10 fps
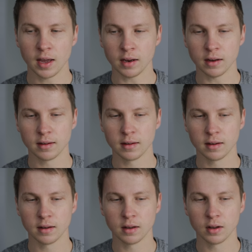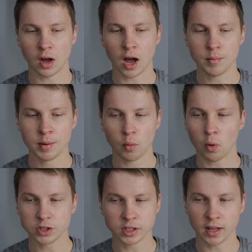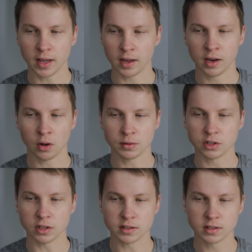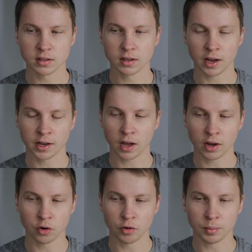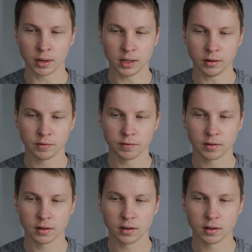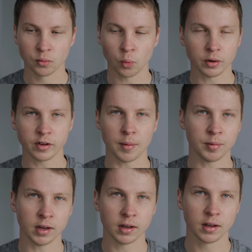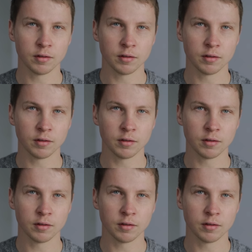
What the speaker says: And I remember watching that, and I was just, I couldn't believe what was happening.